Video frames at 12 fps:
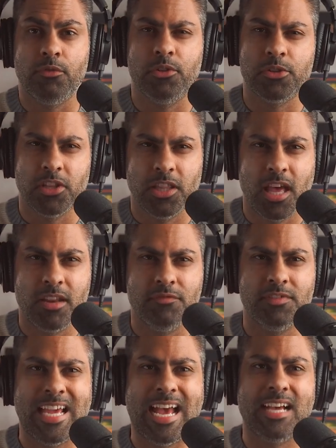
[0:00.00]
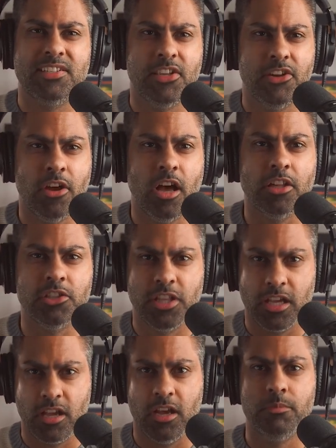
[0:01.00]
There's a lot of tacit knowledge
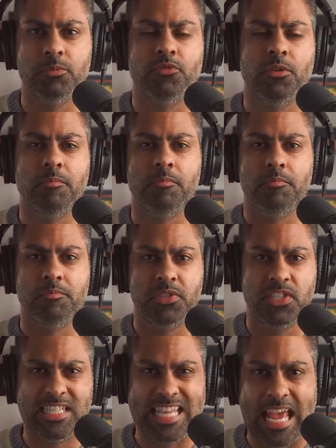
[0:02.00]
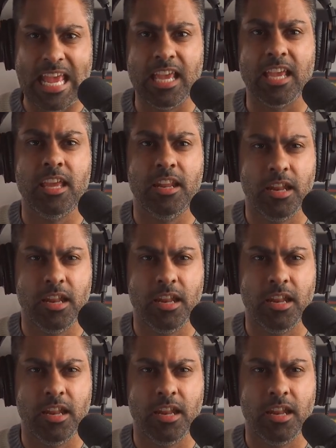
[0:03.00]
that comes from staying in an